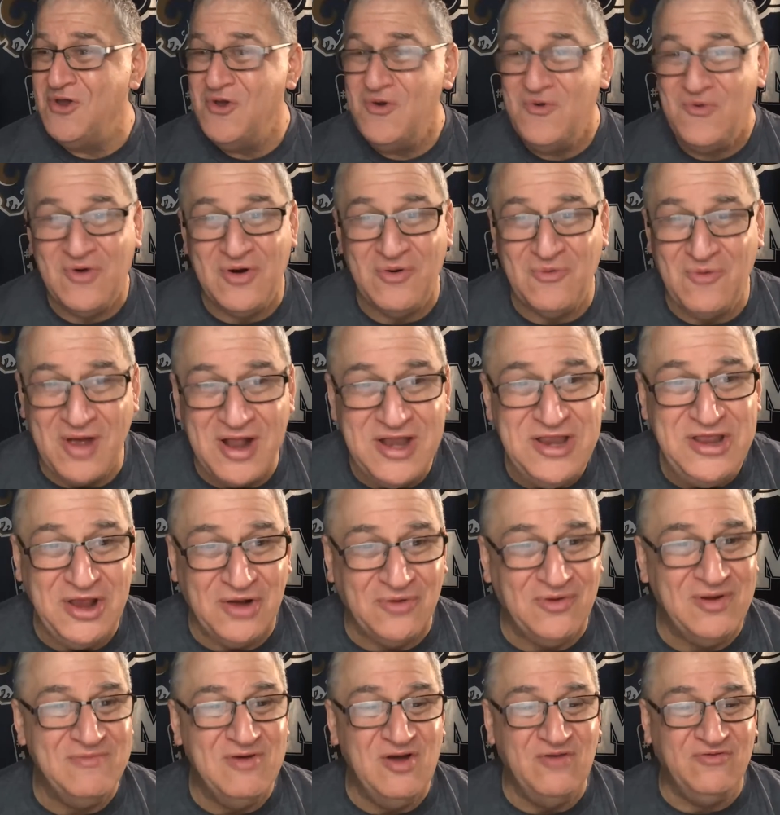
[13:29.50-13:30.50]
We're 1 year
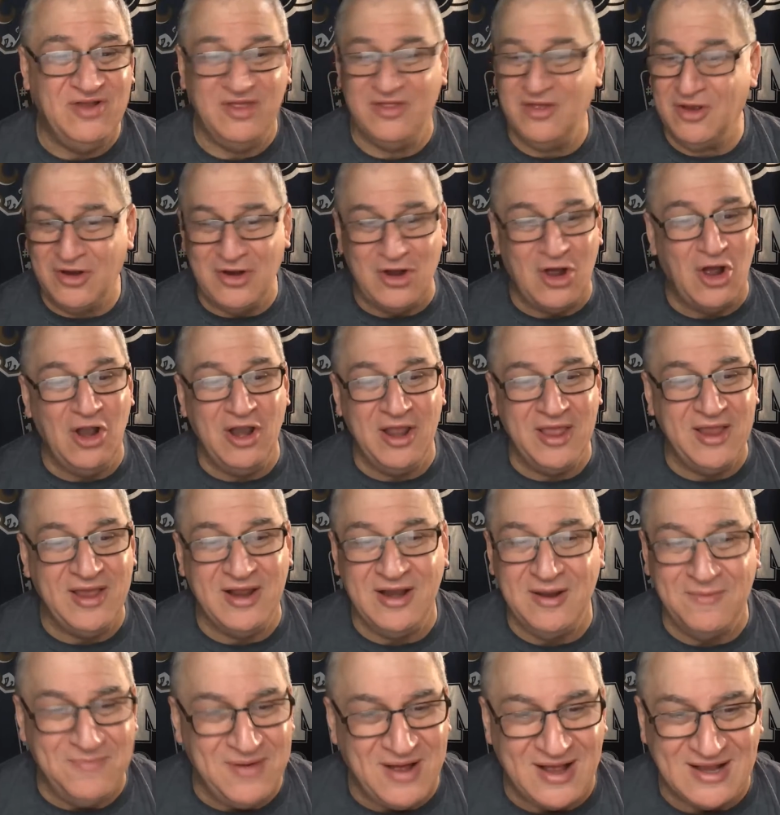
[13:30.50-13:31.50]
removed, and they're calling it
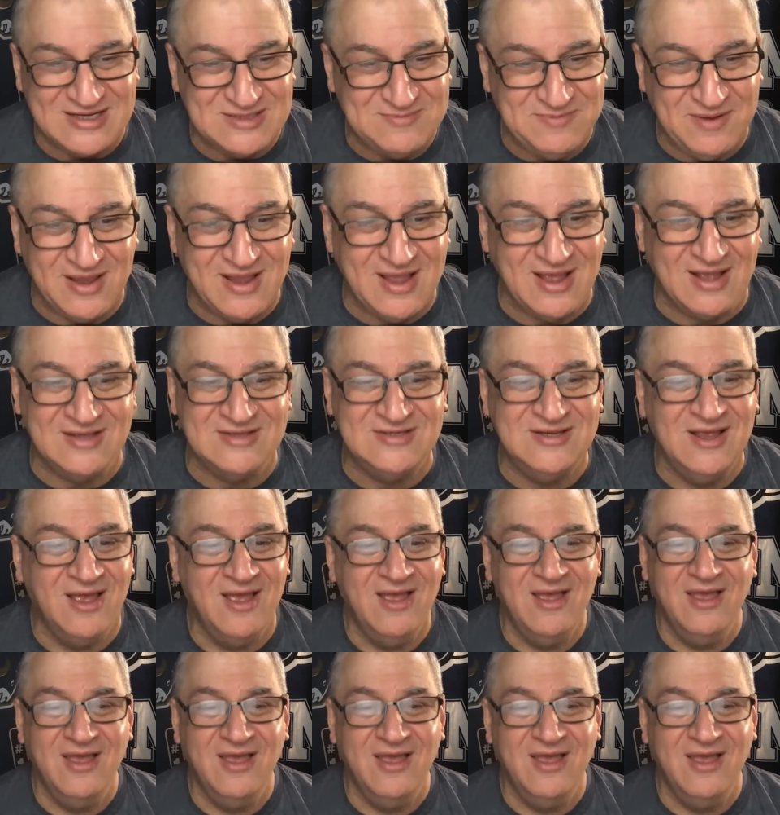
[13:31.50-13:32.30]
a bust because,